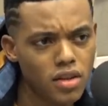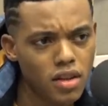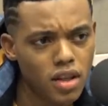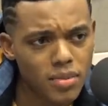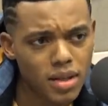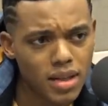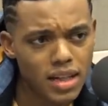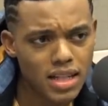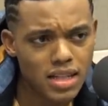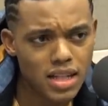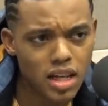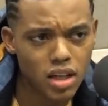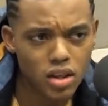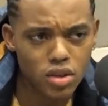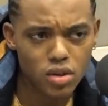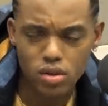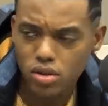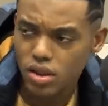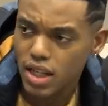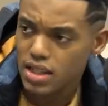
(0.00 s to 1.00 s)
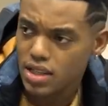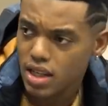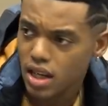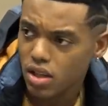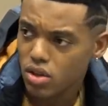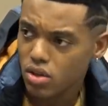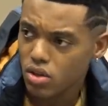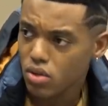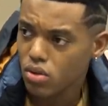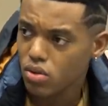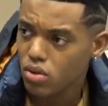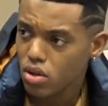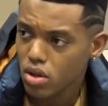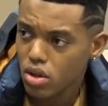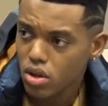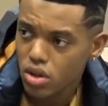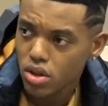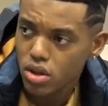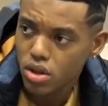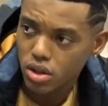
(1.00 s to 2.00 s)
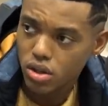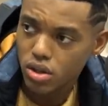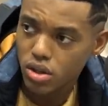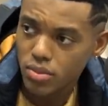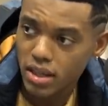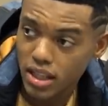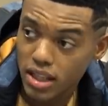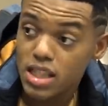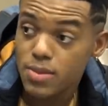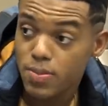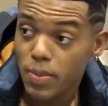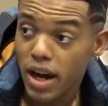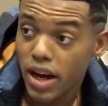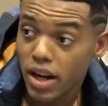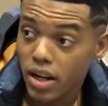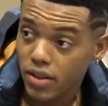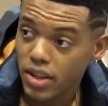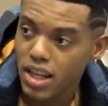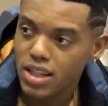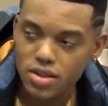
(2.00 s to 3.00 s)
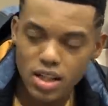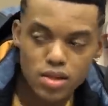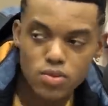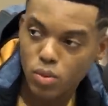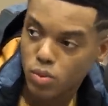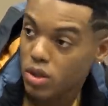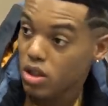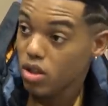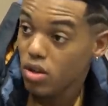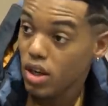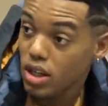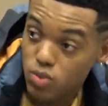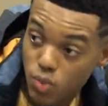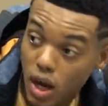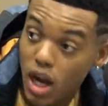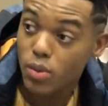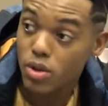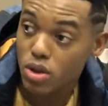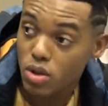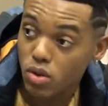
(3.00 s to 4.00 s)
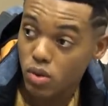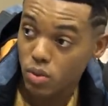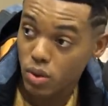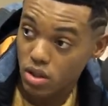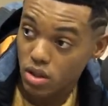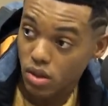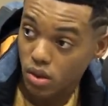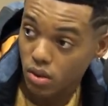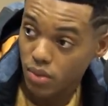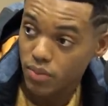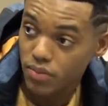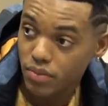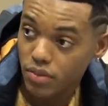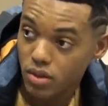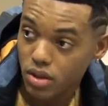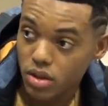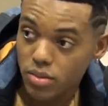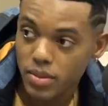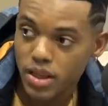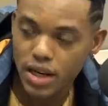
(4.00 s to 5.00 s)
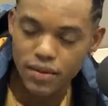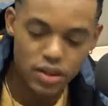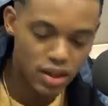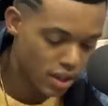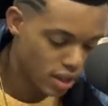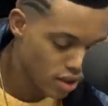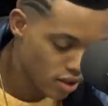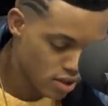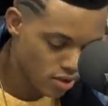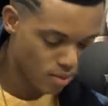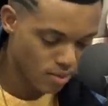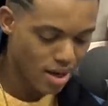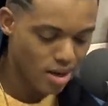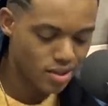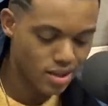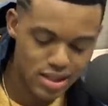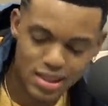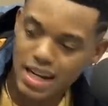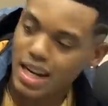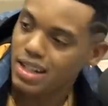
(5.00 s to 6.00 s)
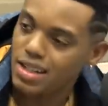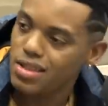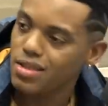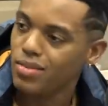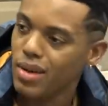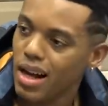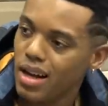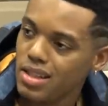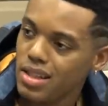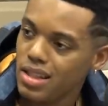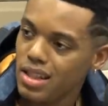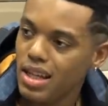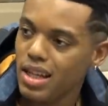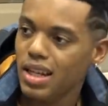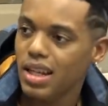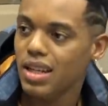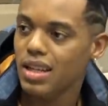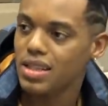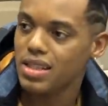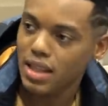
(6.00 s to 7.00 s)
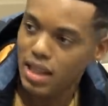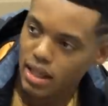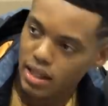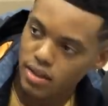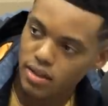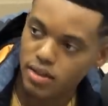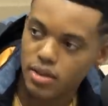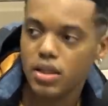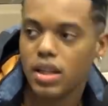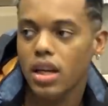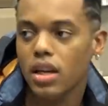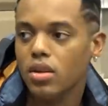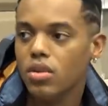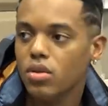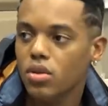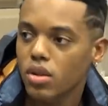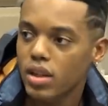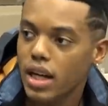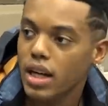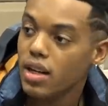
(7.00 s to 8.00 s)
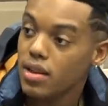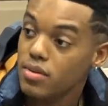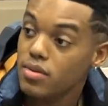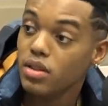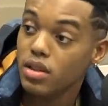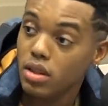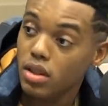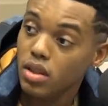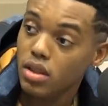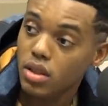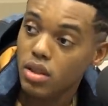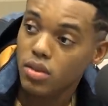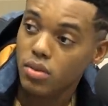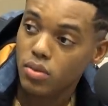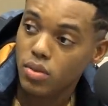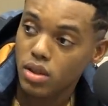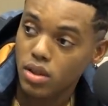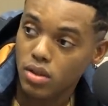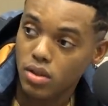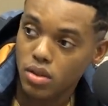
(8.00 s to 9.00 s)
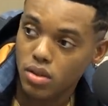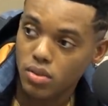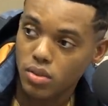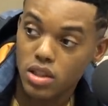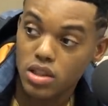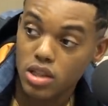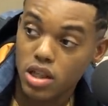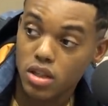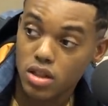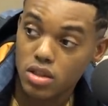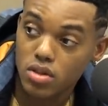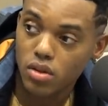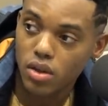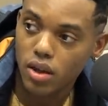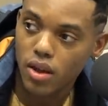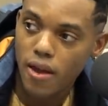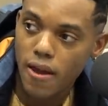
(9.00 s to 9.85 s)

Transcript: You know what I mean? That's how you that's how you. You know what I mean? Inspired. That's that's what we do. That's why we do what we do. Absolutely. You know what I mean? Everything else around is kind of surrounding it, and it's like, okay, cool. That comes with the with the with the territory.